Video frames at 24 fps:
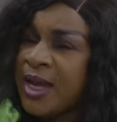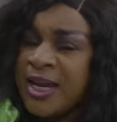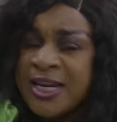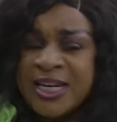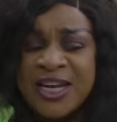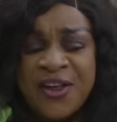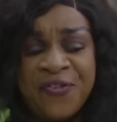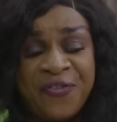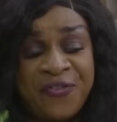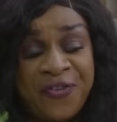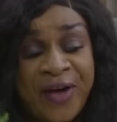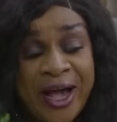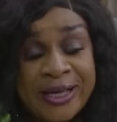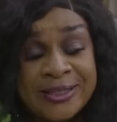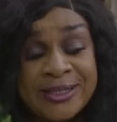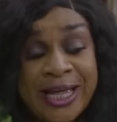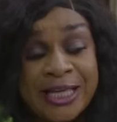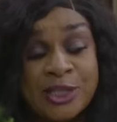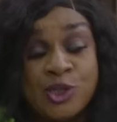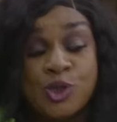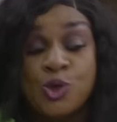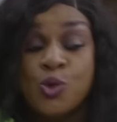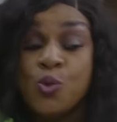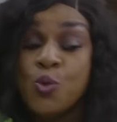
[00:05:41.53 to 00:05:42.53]
The fact
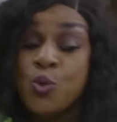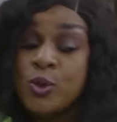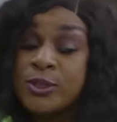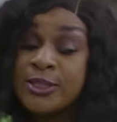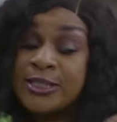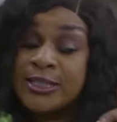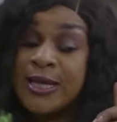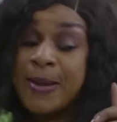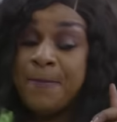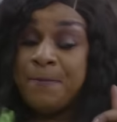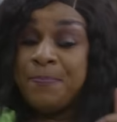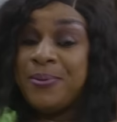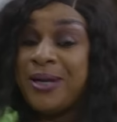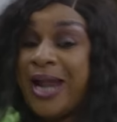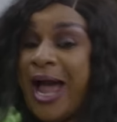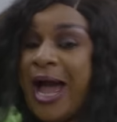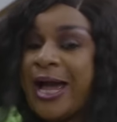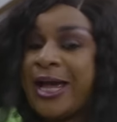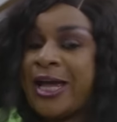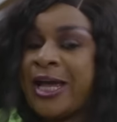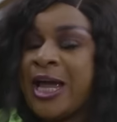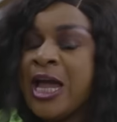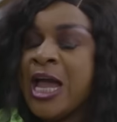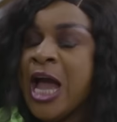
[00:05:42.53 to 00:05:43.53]
that you will see
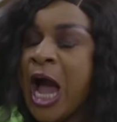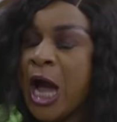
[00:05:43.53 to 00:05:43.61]
black